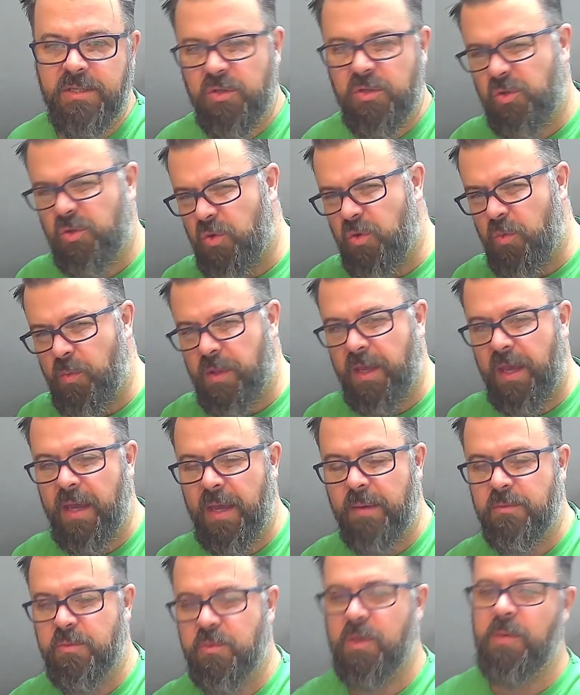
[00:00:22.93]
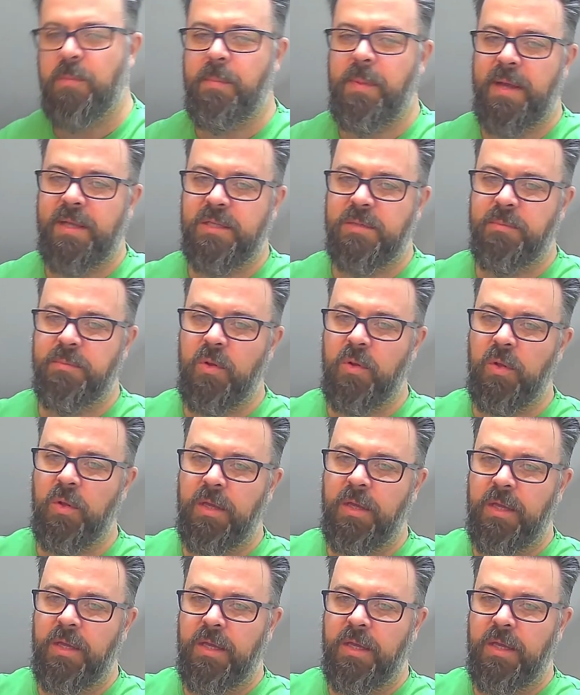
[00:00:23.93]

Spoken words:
so some of the games were compatible,